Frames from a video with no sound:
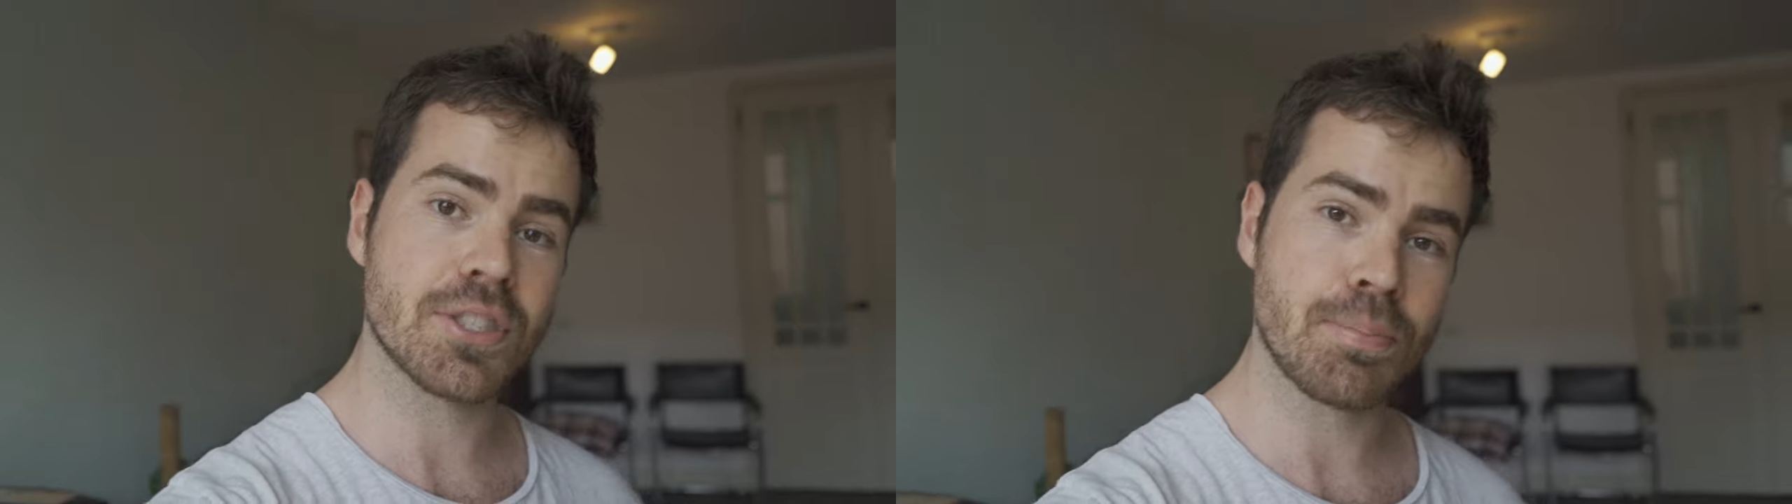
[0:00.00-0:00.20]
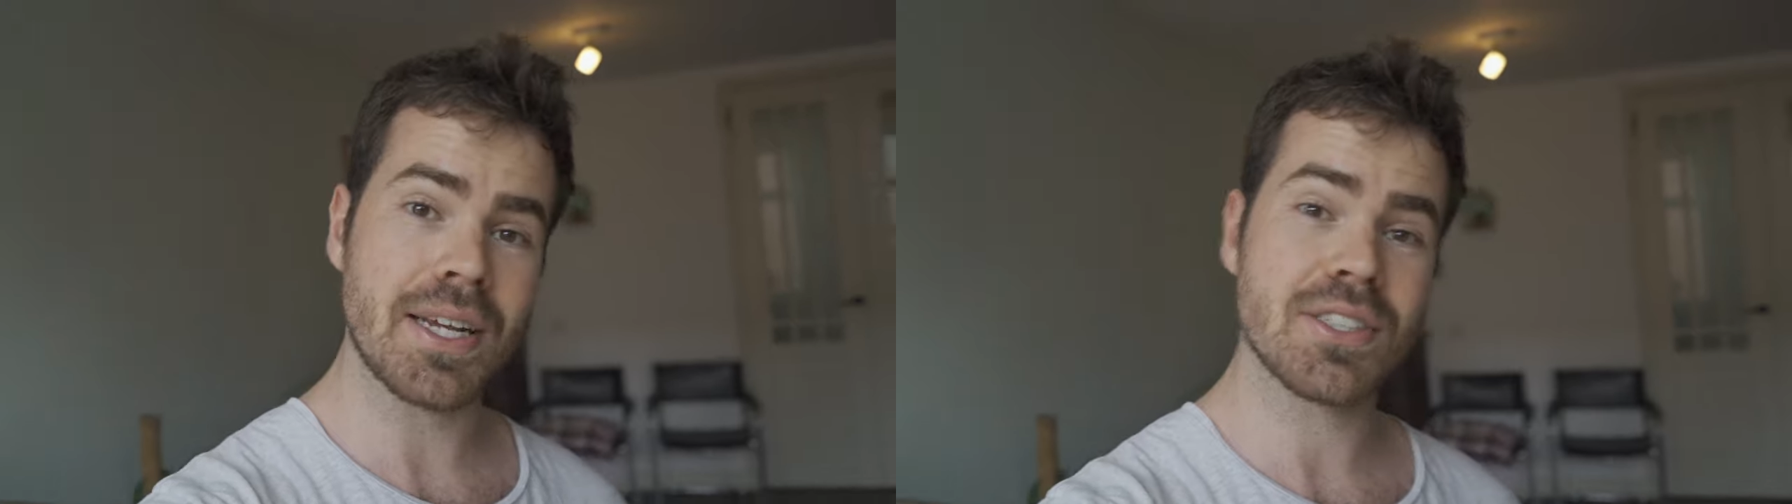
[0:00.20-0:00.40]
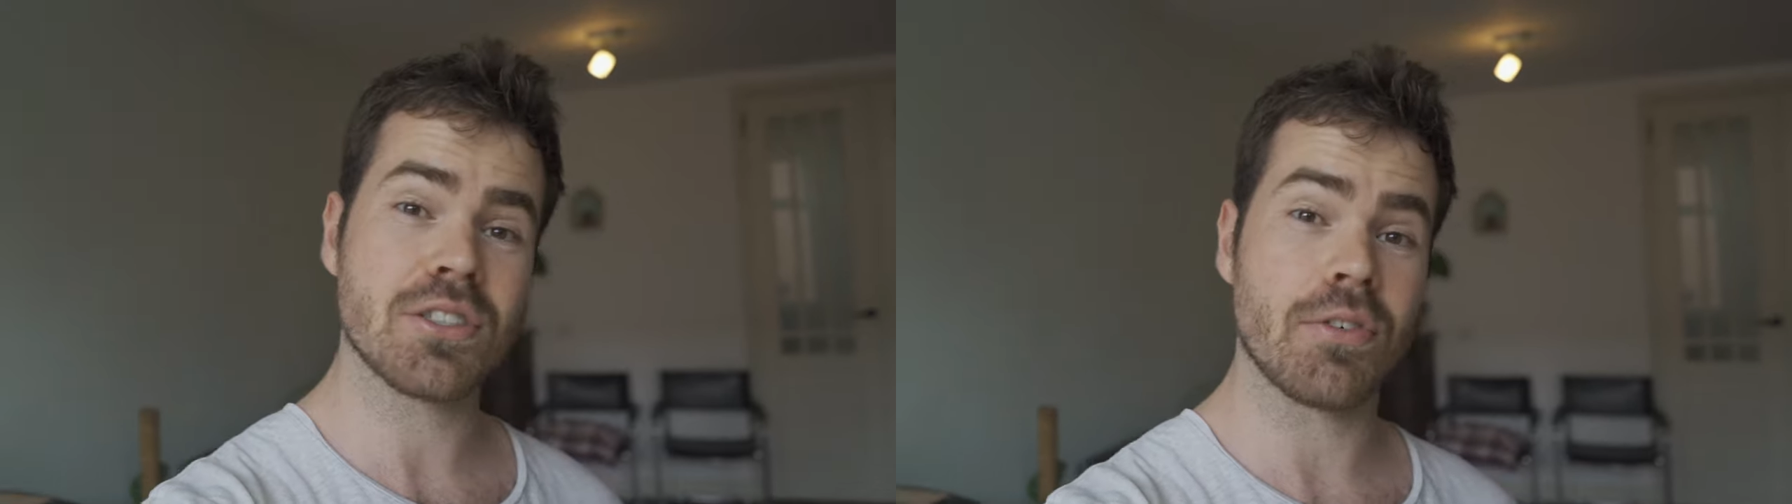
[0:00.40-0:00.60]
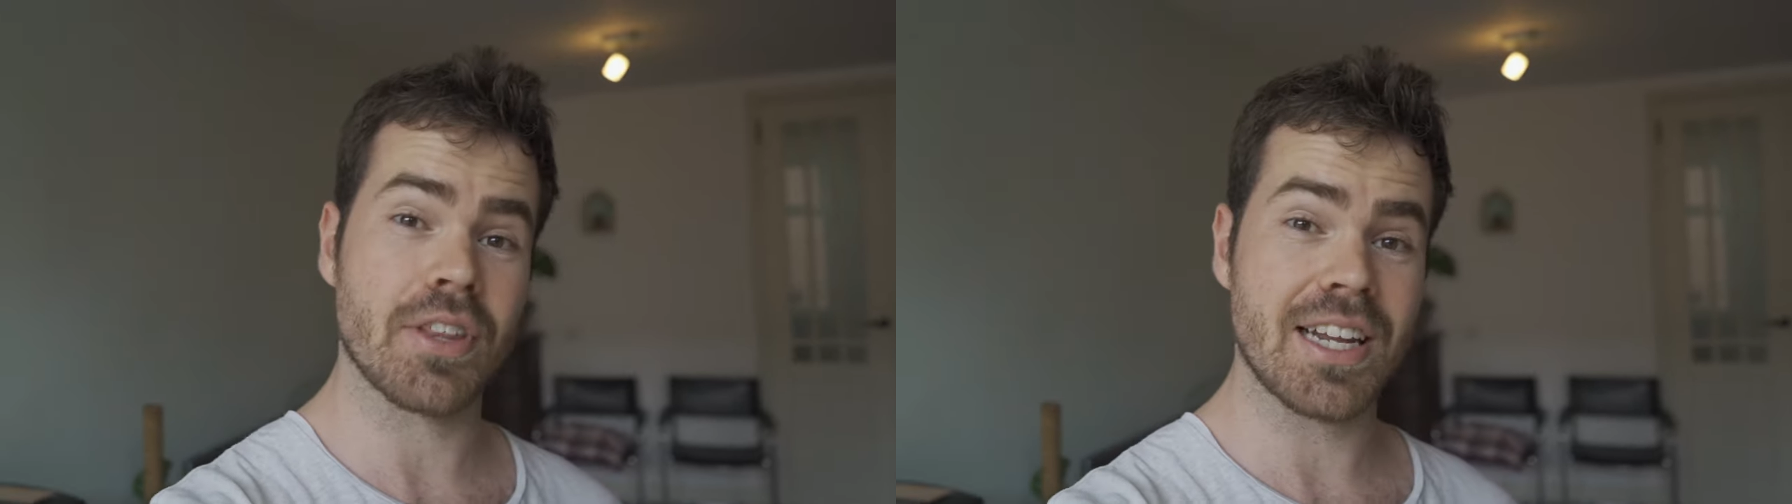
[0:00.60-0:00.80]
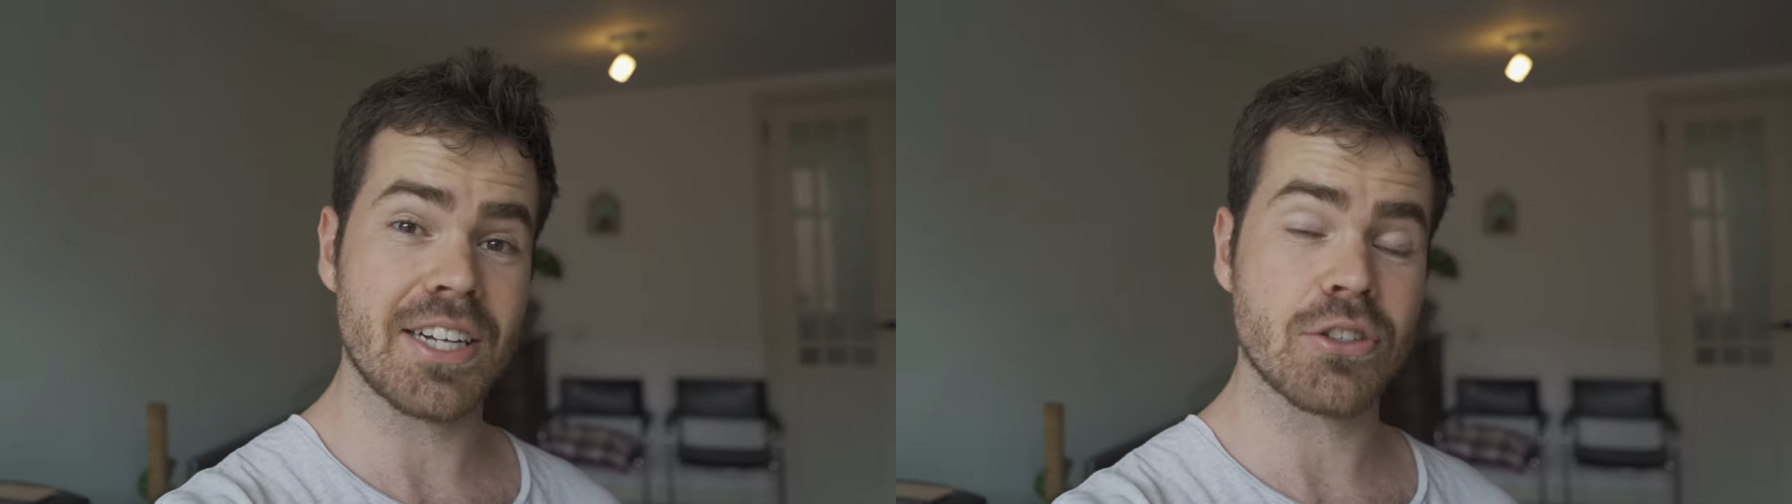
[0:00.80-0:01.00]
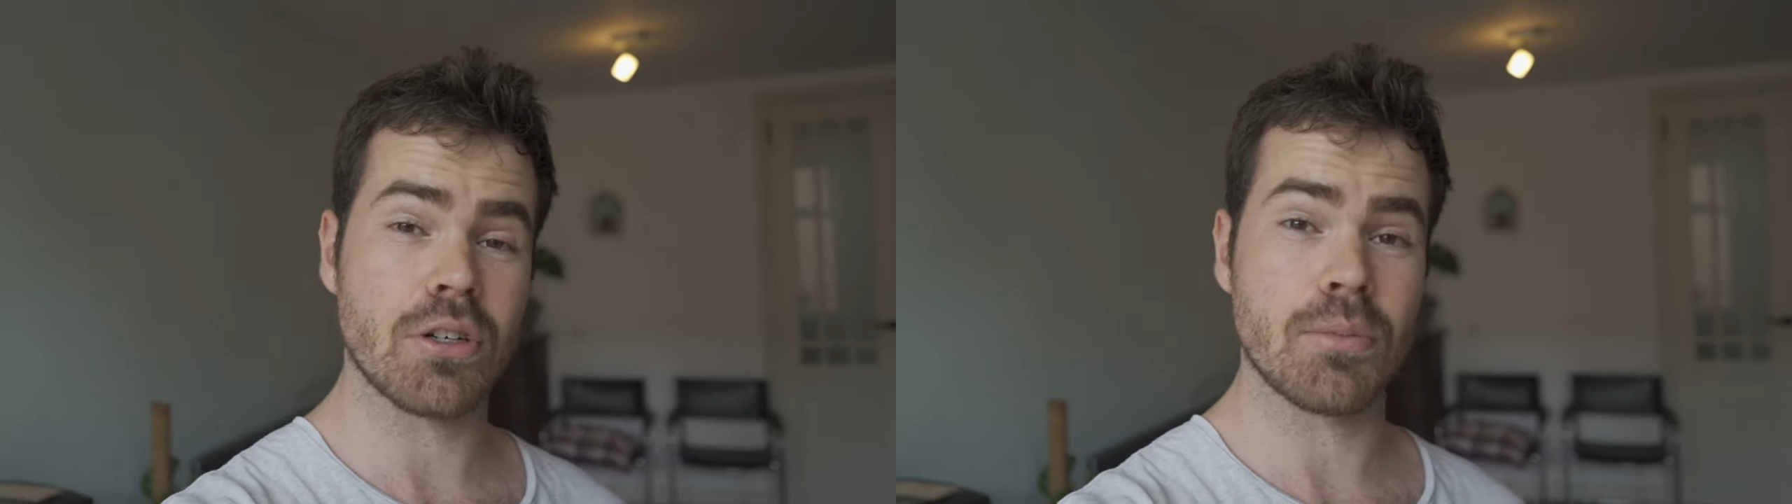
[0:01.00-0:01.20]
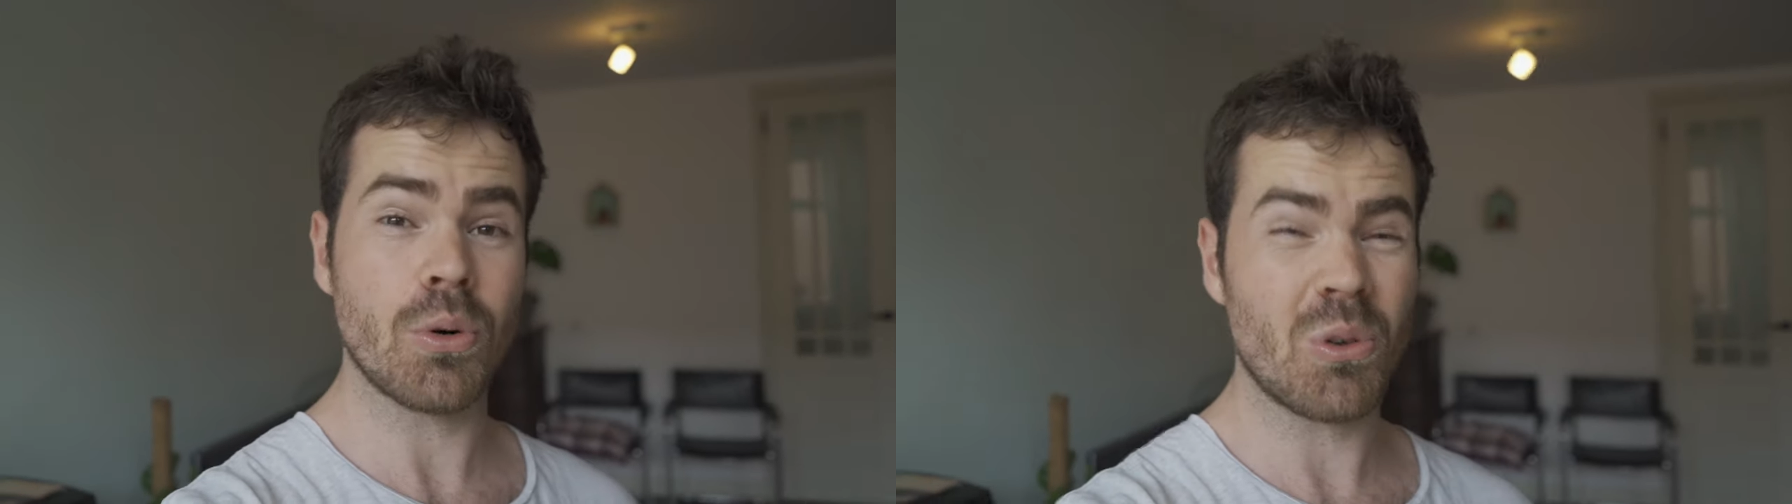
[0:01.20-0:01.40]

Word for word: space over the light dome